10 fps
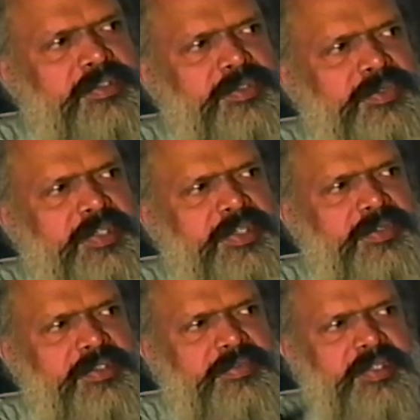so-called
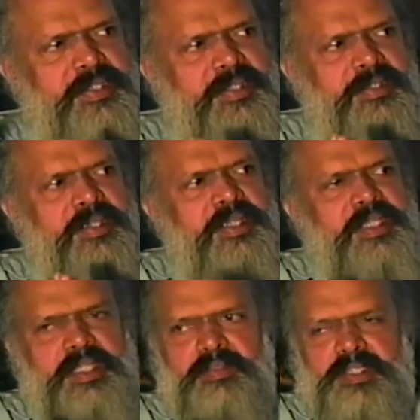kiosks, where the
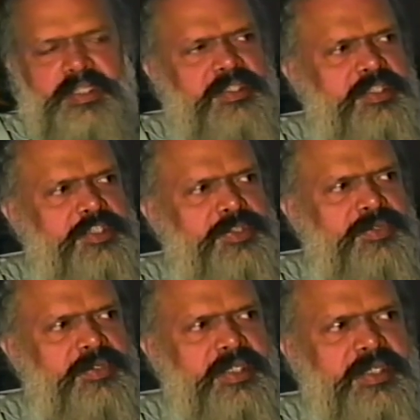TV set is installed,